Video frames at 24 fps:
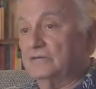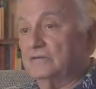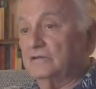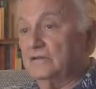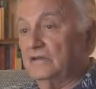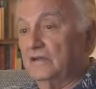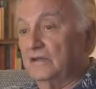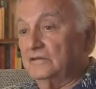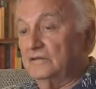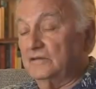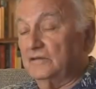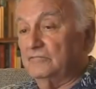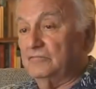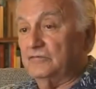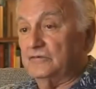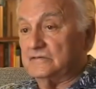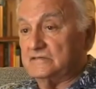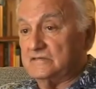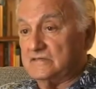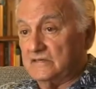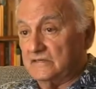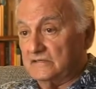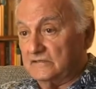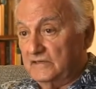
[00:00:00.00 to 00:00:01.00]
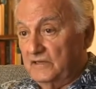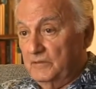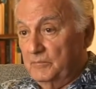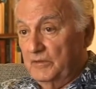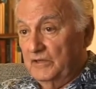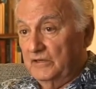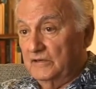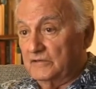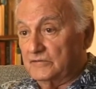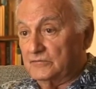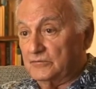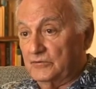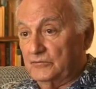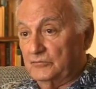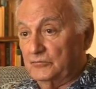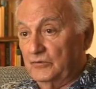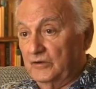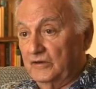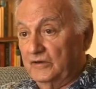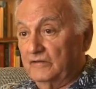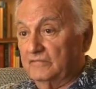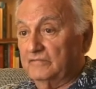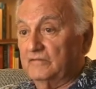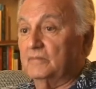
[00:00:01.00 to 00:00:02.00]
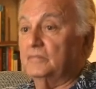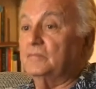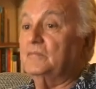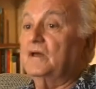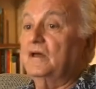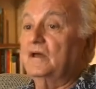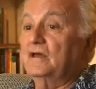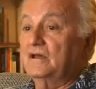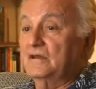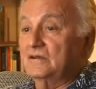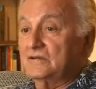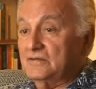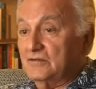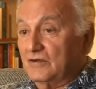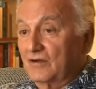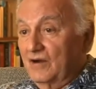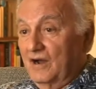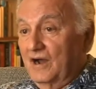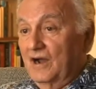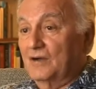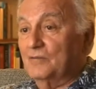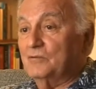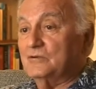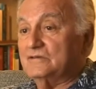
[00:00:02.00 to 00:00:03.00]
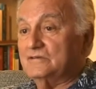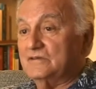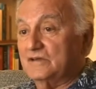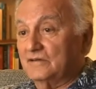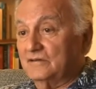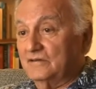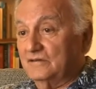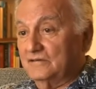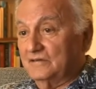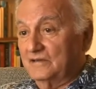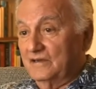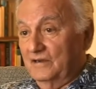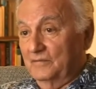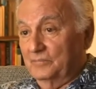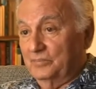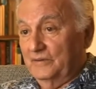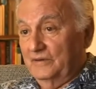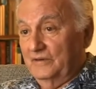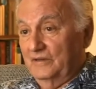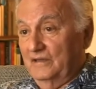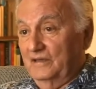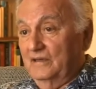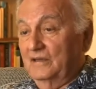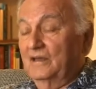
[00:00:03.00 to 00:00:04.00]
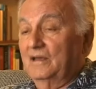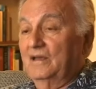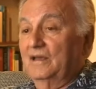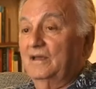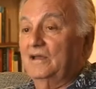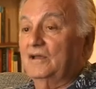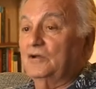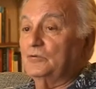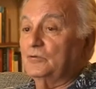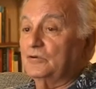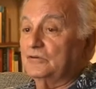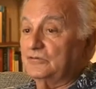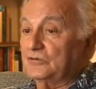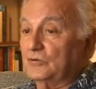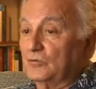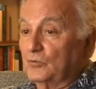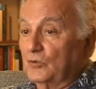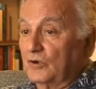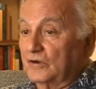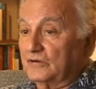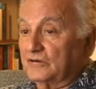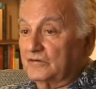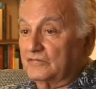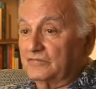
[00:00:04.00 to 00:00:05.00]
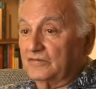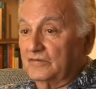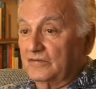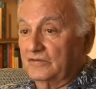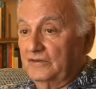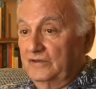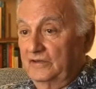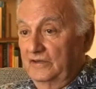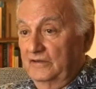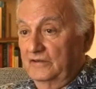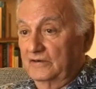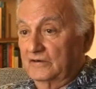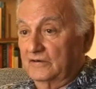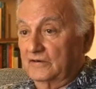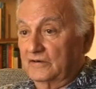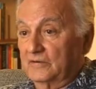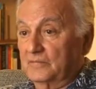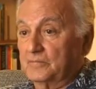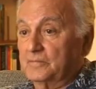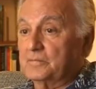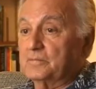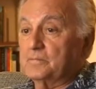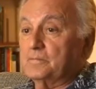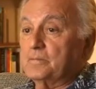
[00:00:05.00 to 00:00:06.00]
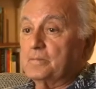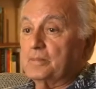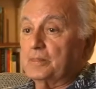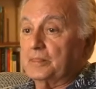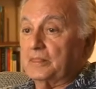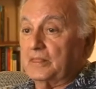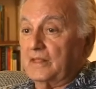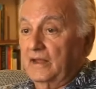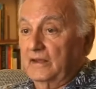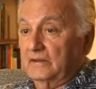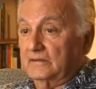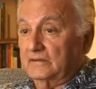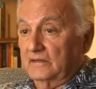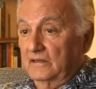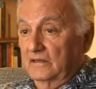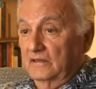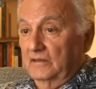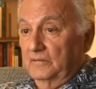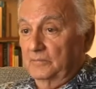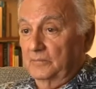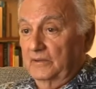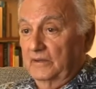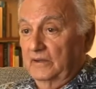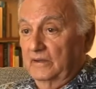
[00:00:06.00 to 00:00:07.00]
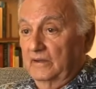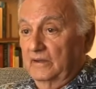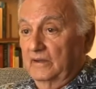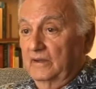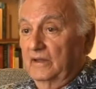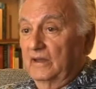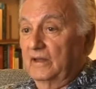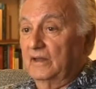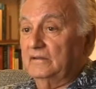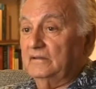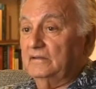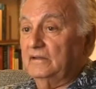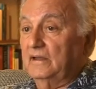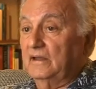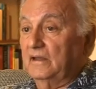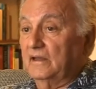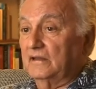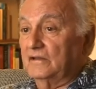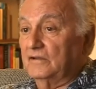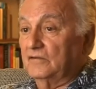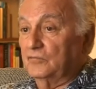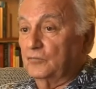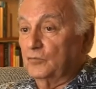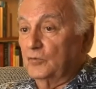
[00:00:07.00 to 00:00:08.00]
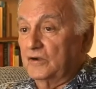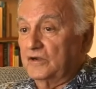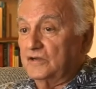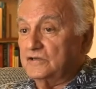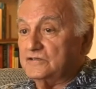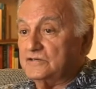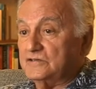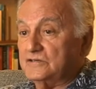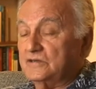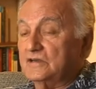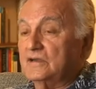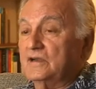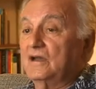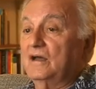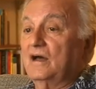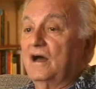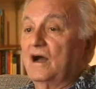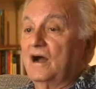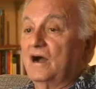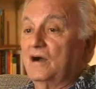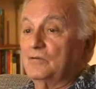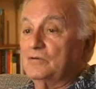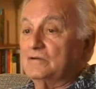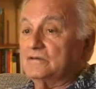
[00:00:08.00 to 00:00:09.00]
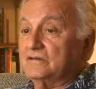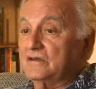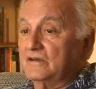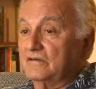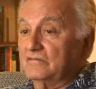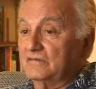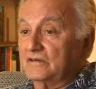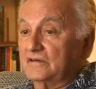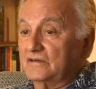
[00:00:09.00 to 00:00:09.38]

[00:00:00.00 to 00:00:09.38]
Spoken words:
in London for 60 Minutes, was one of them. So I was in good company. It was a wonderful year at Columbia, at the end of which I was given